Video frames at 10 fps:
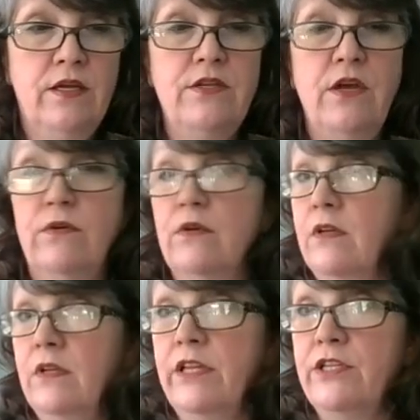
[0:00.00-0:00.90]
So
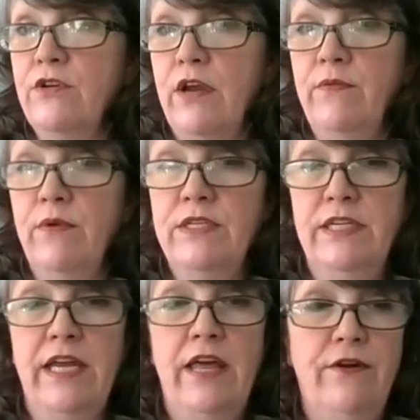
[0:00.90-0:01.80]
let's try one
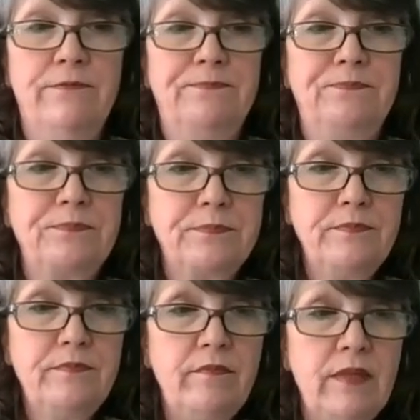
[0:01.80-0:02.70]
together.
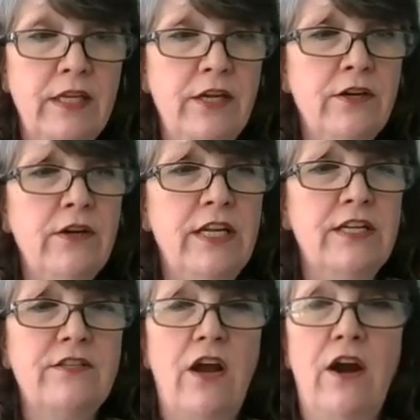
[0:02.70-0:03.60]
Here
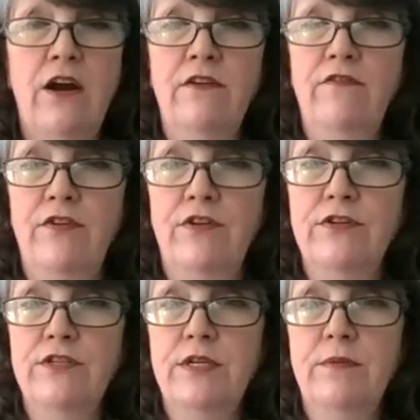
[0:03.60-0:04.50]
is our
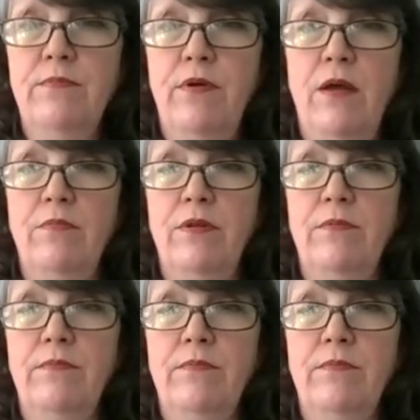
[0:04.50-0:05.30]
first problem.